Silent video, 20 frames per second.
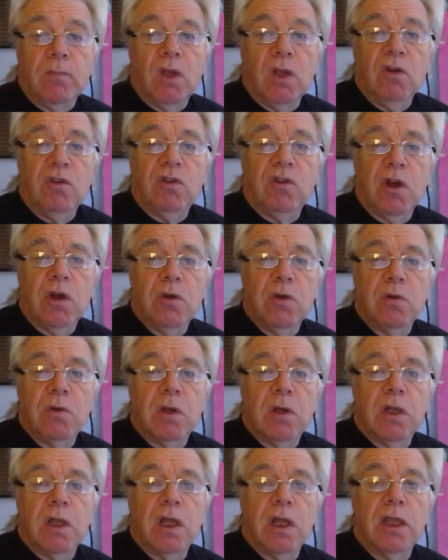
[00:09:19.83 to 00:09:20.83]
So
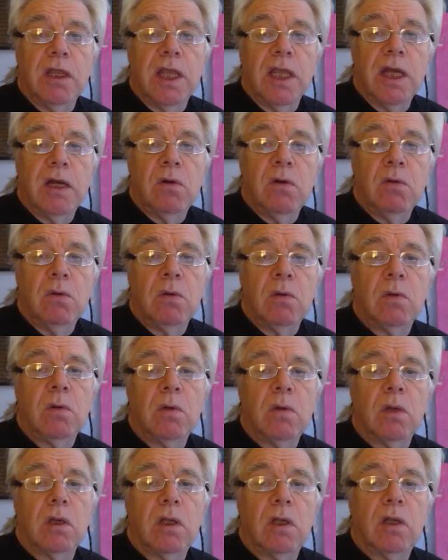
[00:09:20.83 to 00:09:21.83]
now
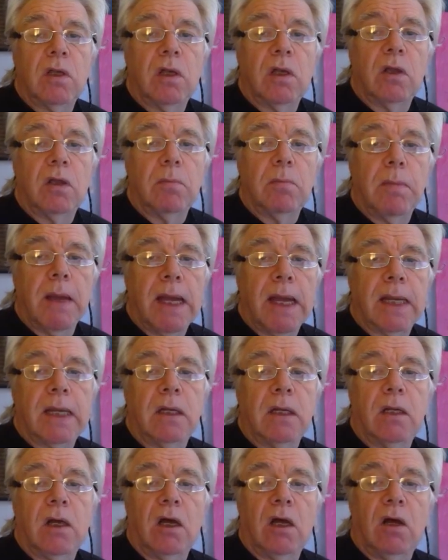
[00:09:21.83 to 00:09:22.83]
MAG
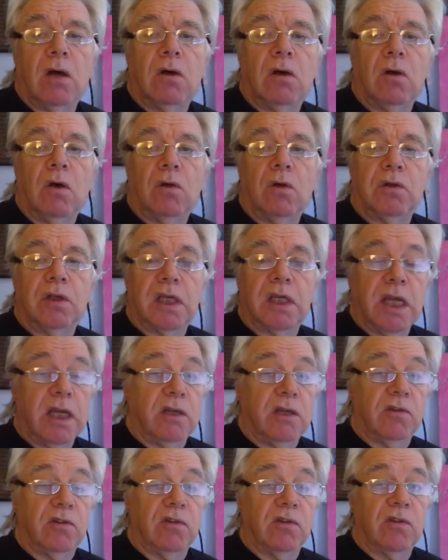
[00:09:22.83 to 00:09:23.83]
are on the
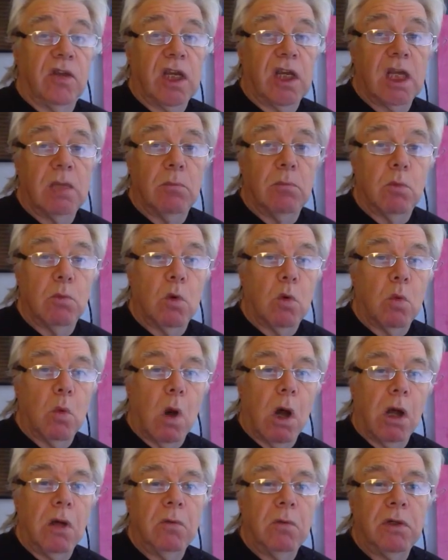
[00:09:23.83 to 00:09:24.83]
case. It's taken them a
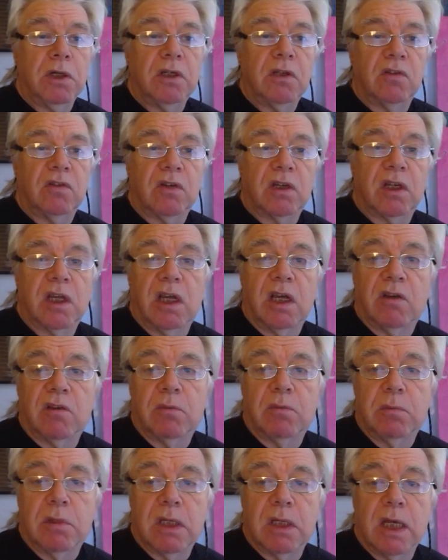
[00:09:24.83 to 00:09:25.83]
while in this
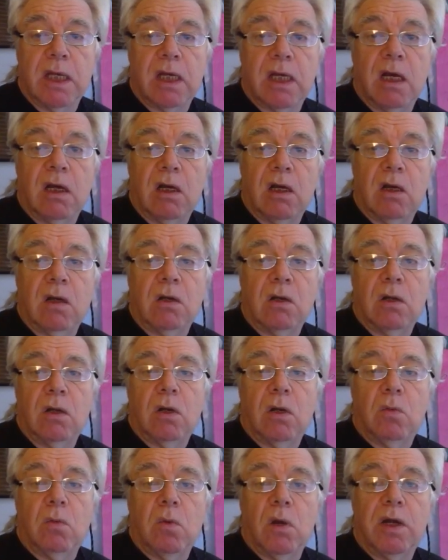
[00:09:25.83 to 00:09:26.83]
occasion, but they are
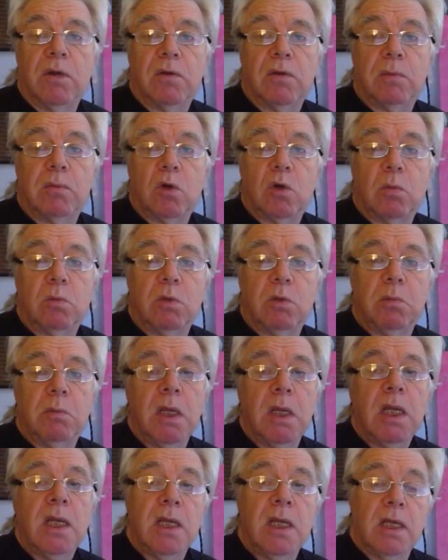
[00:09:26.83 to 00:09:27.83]
aware of the problem.
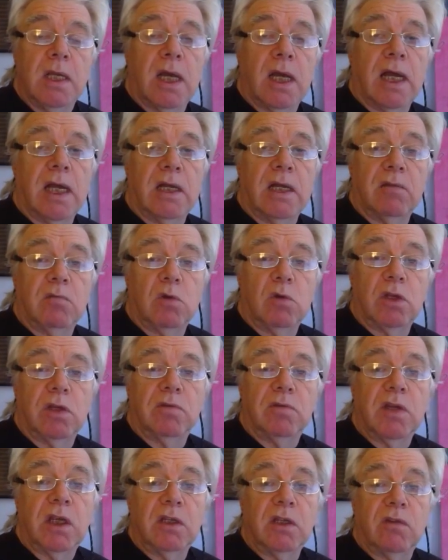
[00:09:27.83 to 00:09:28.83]
And what
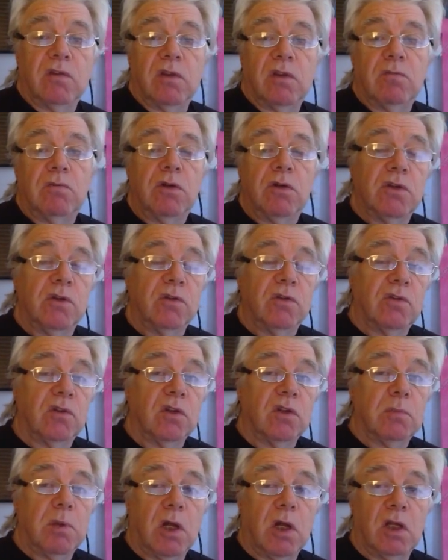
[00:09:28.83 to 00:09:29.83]
they've done is they've written
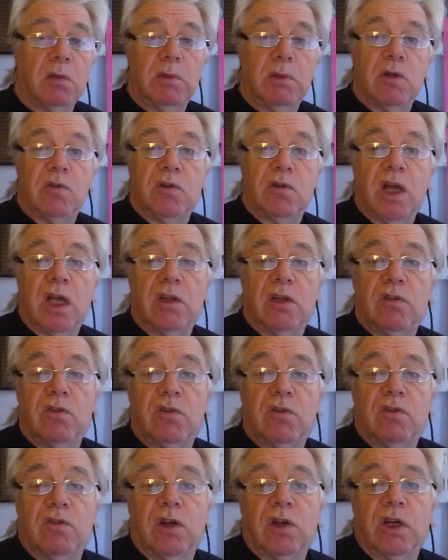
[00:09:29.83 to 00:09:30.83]
to the Parliamentary
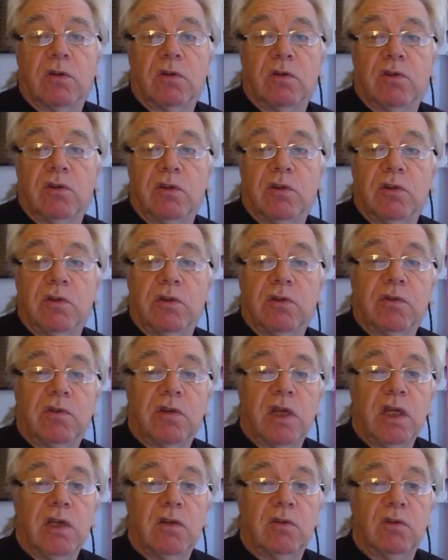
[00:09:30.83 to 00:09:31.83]
Under Secretary of
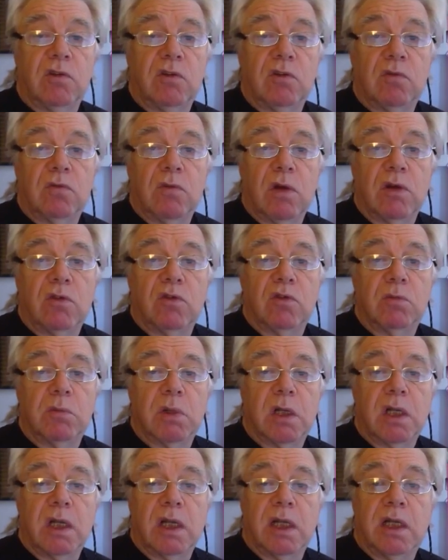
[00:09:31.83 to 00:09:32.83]
State, who's Rachel
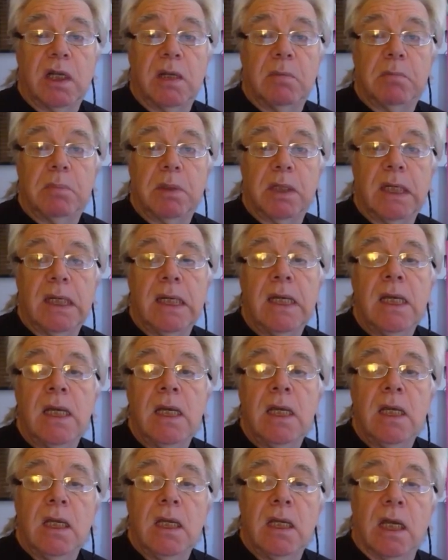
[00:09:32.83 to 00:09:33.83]
McLean MP,
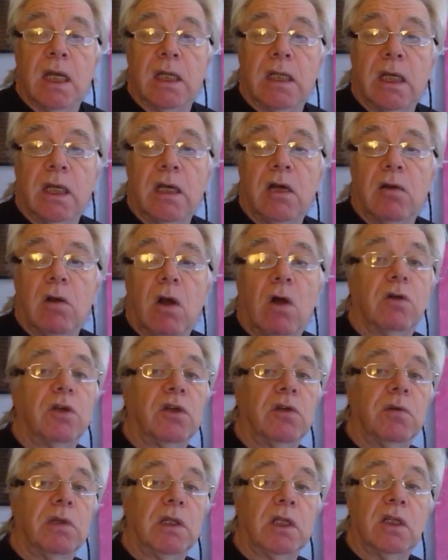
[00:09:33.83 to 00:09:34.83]
and they are
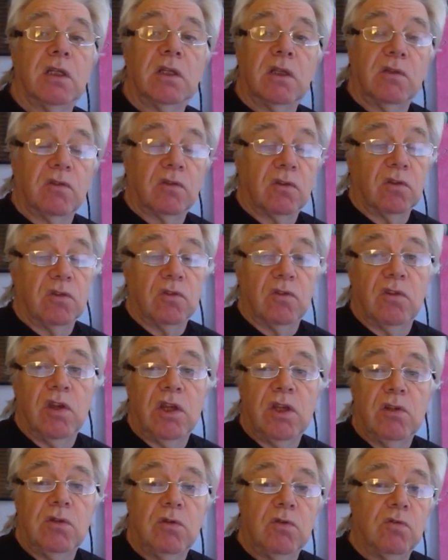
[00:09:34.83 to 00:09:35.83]
arguing that this
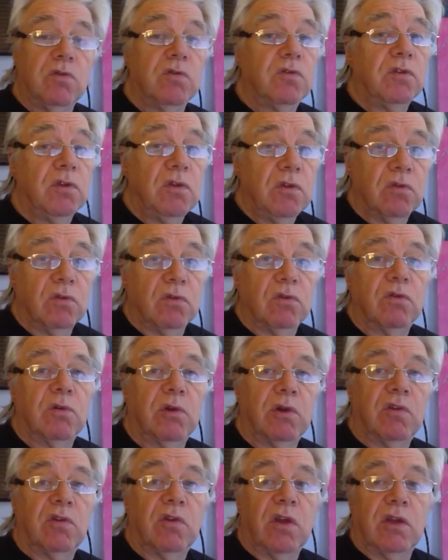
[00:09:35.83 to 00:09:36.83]
continued refusal to
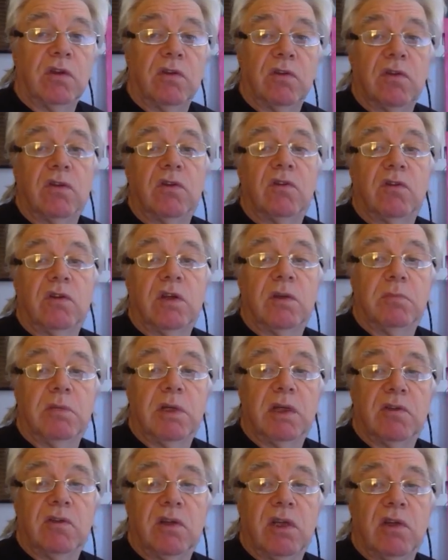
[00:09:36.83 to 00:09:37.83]
extend
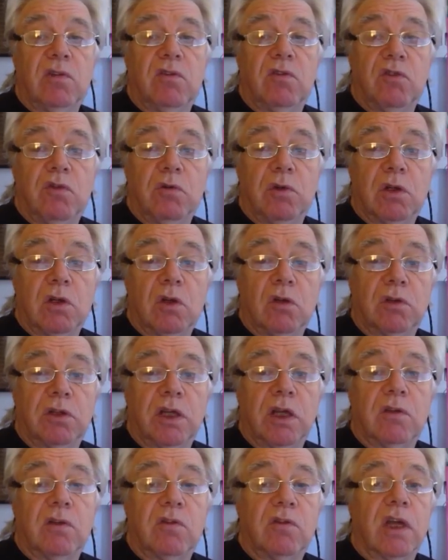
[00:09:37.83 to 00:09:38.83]
CBTs during
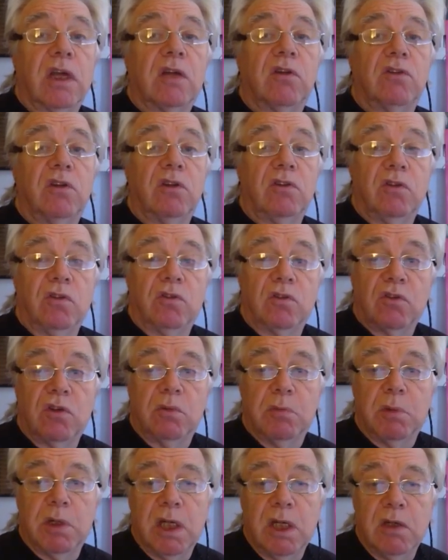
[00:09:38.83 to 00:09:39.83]
lockdown is actually
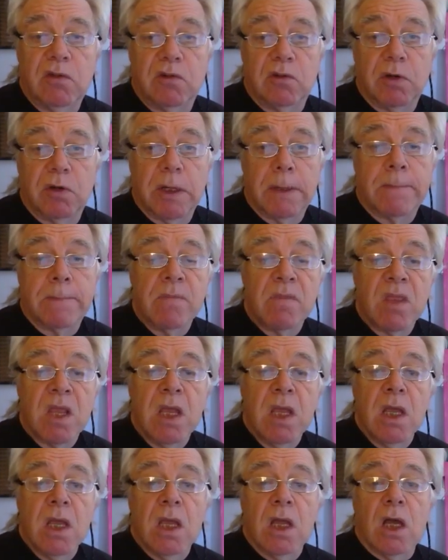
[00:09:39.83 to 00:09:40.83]
discriminatory.
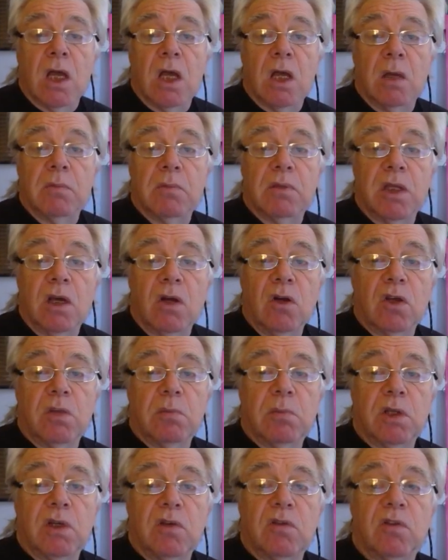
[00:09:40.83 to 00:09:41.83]
The
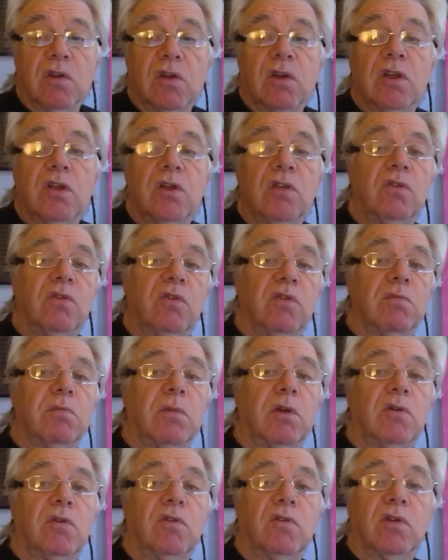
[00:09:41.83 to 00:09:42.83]
argument is that the use of
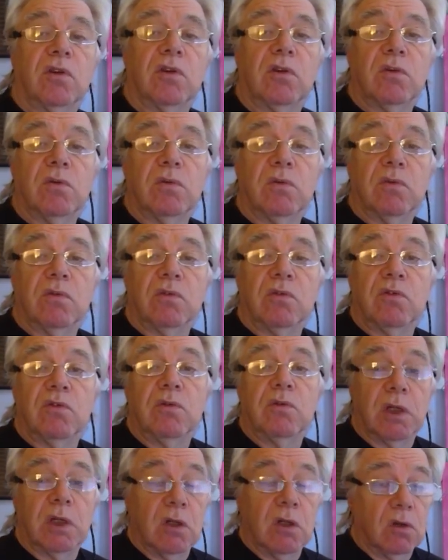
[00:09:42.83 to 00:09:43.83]
motorcycles
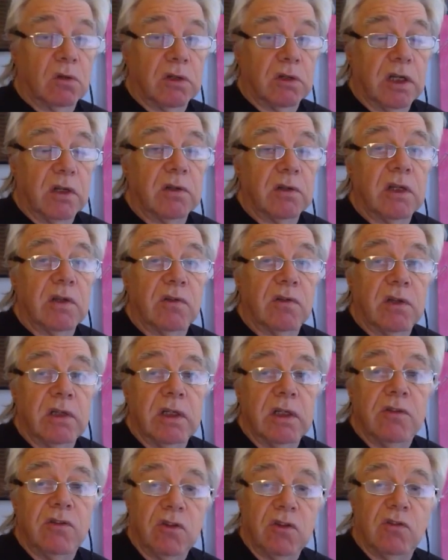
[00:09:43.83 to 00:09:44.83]
during lockdown is a
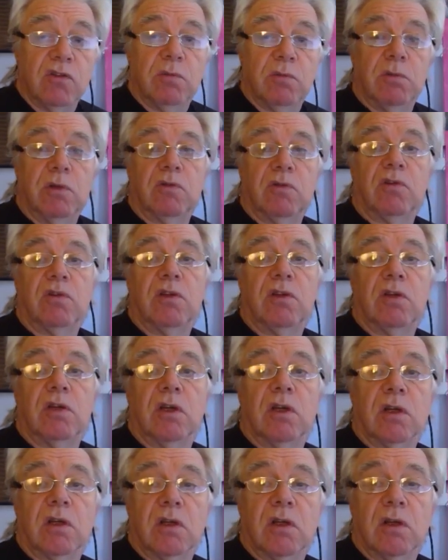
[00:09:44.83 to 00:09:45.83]
legitimate
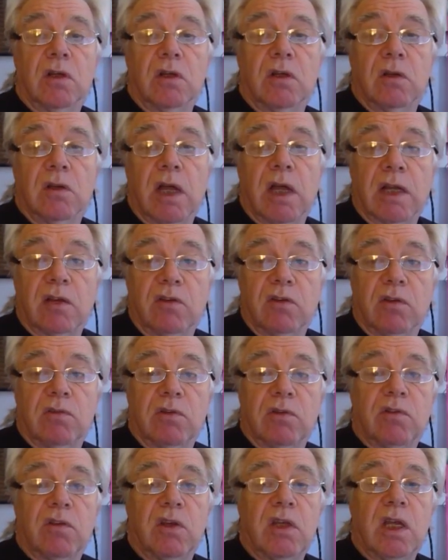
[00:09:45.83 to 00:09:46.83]

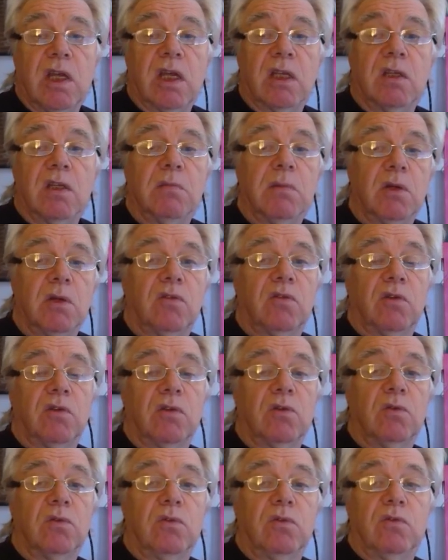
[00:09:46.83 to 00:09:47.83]
activity, and that
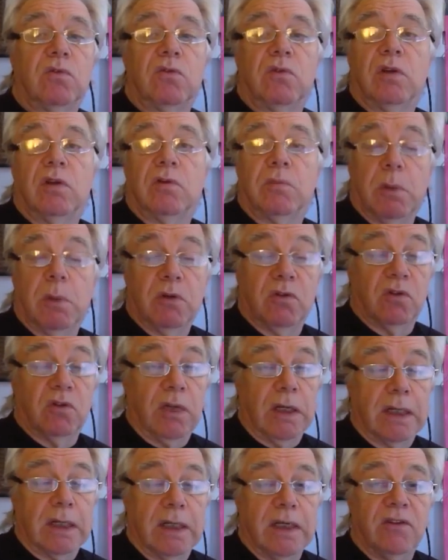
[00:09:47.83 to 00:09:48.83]

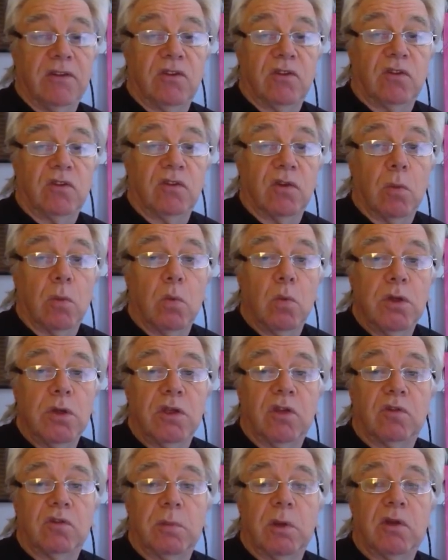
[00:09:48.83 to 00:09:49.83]
motorcyclists with
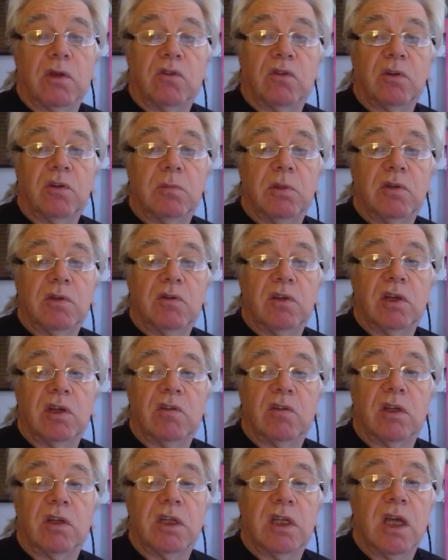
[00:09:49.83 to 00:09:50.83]
expired
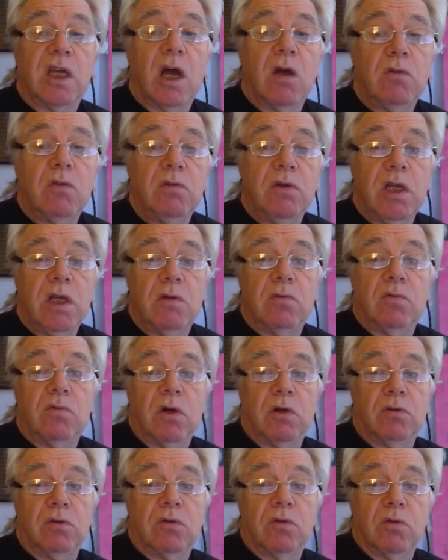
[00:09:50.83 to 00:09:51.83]
CBTs are the only
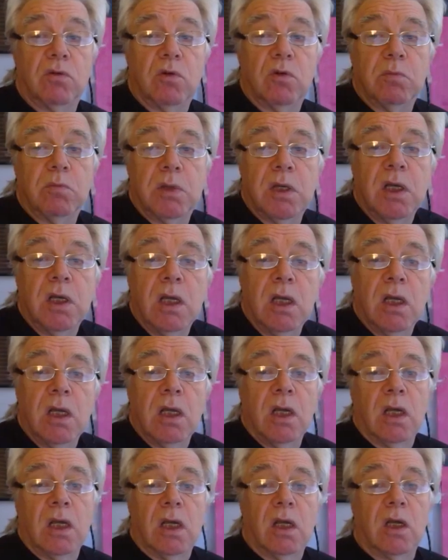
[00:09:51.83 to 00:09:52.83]
road group
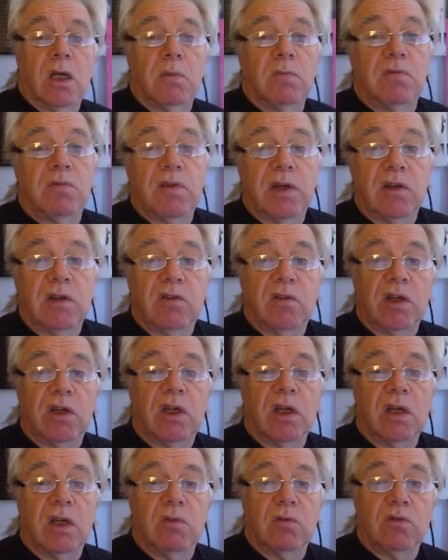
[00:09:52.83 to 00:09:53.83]

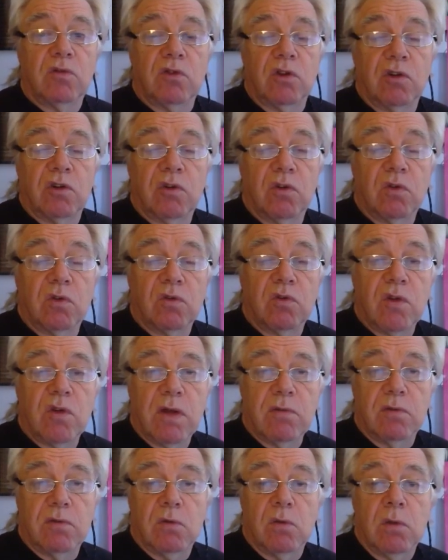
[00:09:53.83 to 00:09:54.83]
facing a restriction on
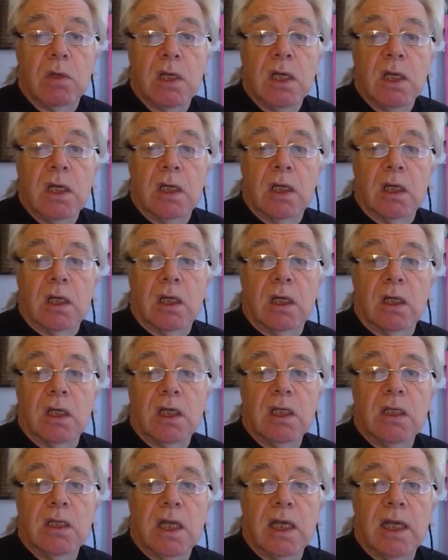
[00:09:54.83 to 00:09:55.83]
travel.
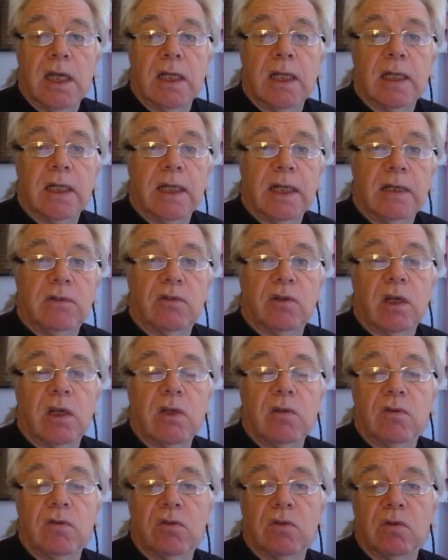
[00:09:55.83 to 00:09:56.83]
In their
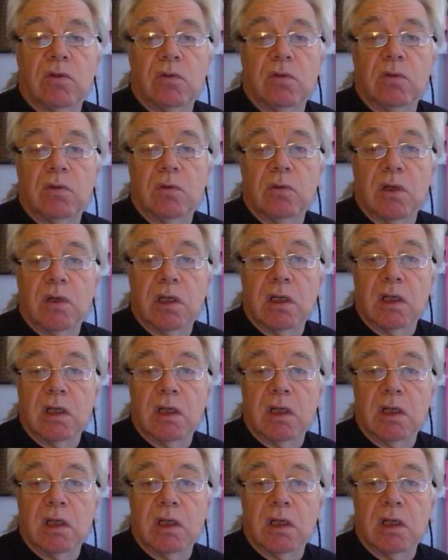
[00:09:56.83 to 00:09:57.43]
letter to